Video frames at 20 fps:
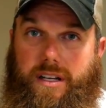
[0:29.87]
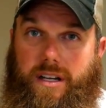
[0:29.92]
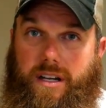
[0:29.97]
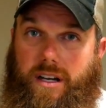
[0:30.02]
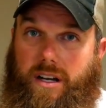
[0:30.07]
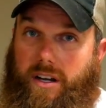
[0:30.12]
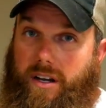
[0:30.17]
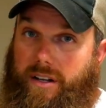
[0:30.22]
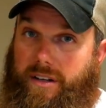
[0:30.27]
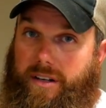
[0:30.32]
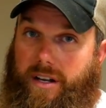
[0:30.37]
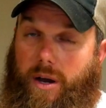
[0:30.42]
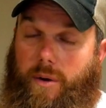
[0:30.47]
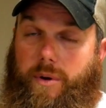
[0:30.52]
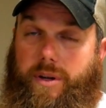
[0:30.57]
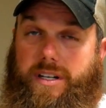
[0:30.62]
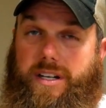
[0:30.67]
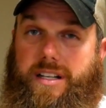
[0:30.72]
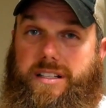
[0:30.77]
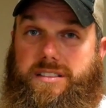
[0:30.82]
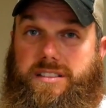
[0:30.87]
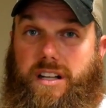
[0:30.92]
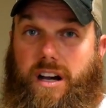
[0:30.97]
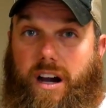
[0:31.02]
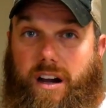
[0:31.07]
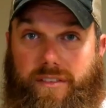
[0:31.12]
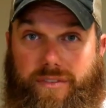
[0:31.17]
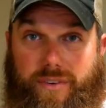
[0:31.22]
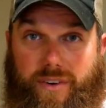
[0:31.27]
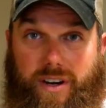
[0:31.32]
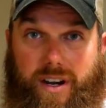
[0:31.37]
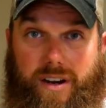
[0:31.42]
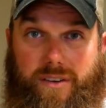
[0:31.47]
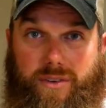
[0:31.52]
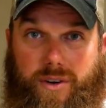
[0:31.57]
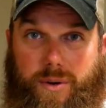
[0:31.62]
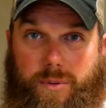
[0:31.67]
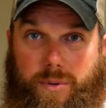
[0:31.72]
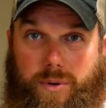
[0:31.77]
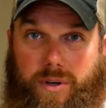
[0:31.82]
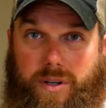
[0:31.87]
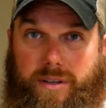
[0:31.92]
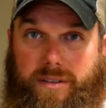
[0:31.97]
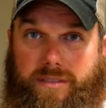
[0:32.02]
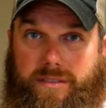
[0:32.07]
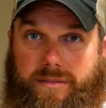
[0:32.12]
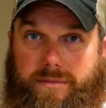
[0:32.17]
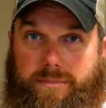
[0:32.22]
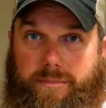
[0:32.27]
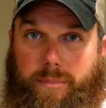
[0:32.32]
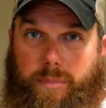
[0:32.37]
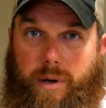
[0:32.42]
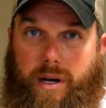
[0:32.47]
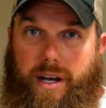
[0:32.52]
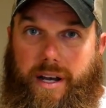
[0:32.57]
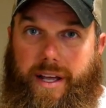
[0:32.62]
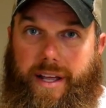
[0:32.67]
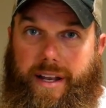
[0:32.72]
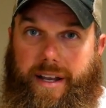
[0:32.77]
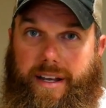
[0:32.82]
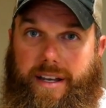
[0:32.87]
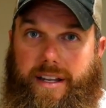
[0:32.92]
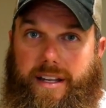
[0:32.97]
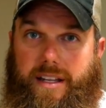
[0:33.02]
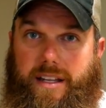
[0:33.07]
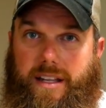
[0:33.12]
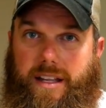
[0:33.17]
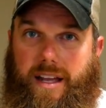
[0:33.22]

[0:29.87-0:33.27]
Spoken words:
No, it is not for everyone, but